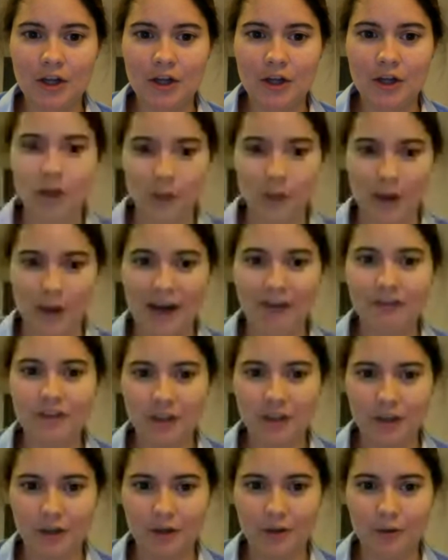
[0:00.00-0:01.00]
You have to
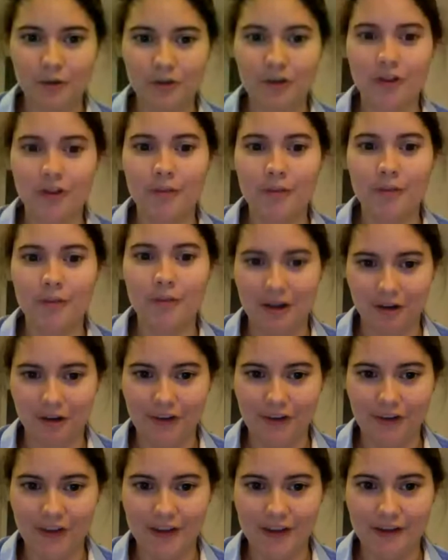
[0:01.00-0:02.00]
go to the medical
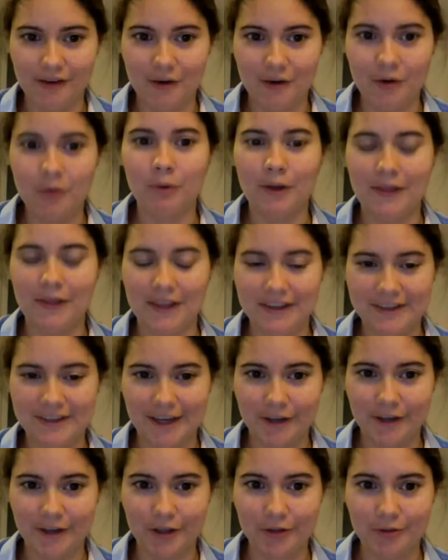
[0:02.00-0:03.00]
visit when they
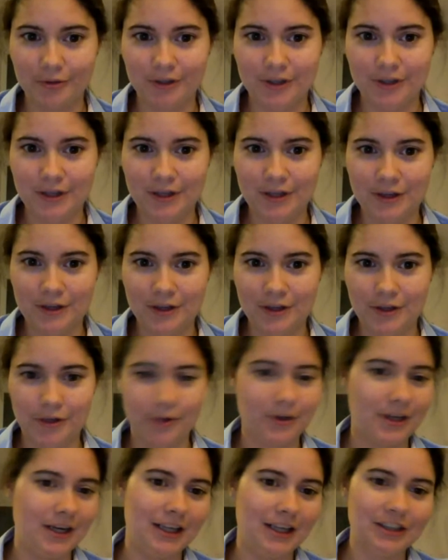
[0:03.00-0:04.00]
tell you. You
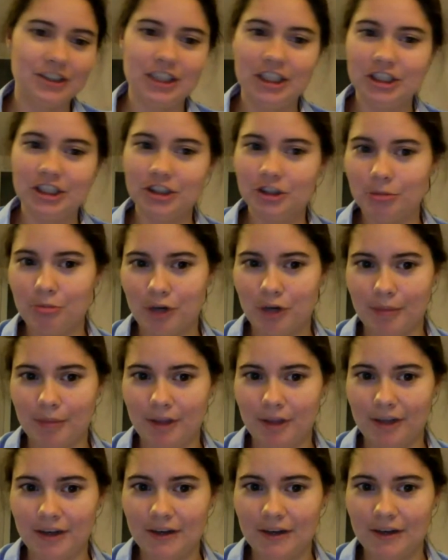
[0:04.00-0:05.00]
cannot change your
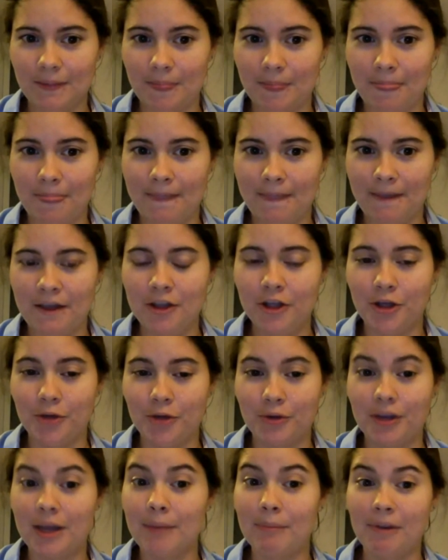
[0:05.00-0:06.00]
appointment.
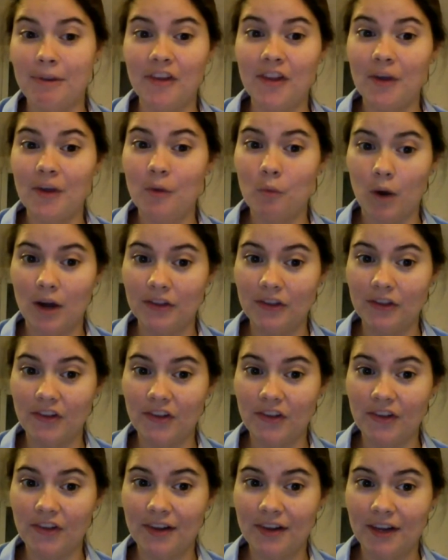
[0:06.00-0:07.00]
You can miss it
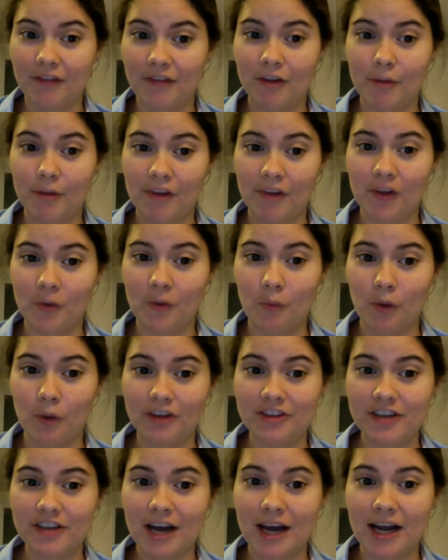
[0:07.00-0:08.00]
once. If you miss it
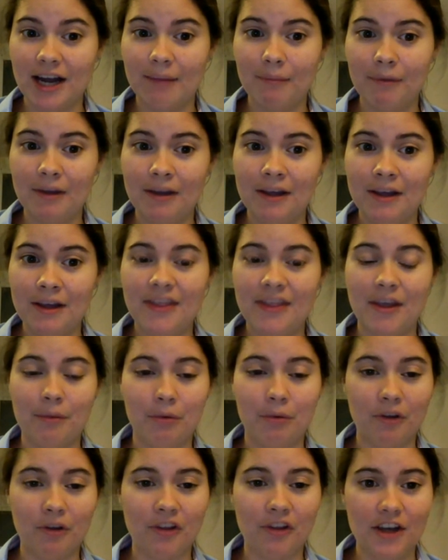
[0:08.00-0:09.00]
one time, they
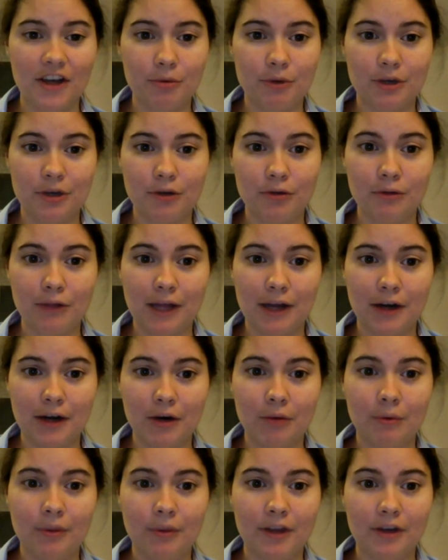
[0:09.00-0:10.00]
will send you a new letter
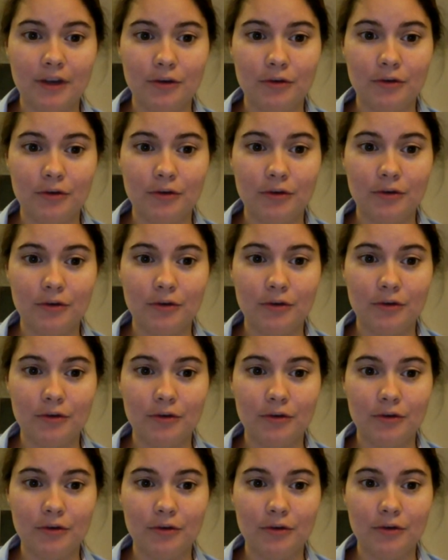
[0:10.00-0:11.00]
with a new date and
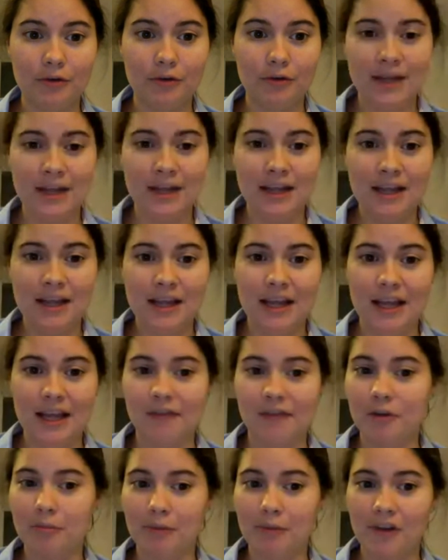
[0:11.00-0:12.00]
time.
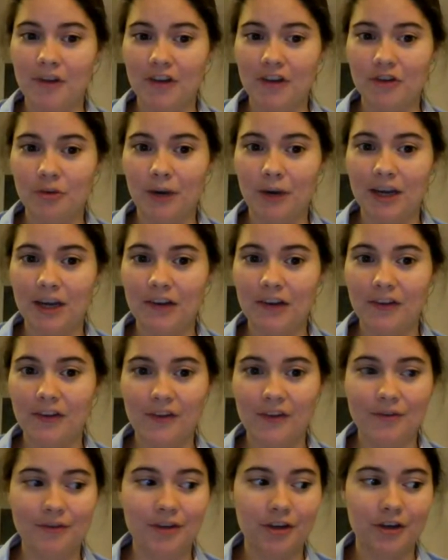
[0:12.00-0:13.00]
If you miss it twice,
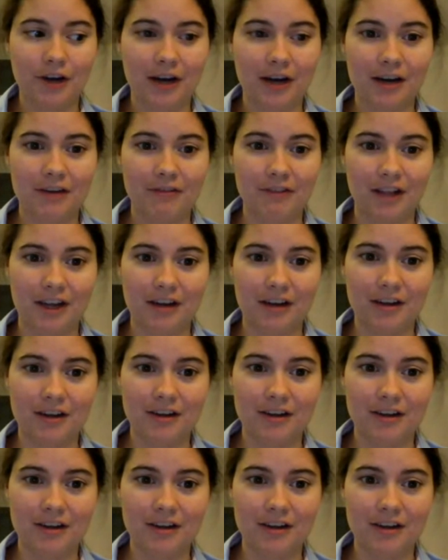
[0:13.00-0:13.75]
you're out of luck.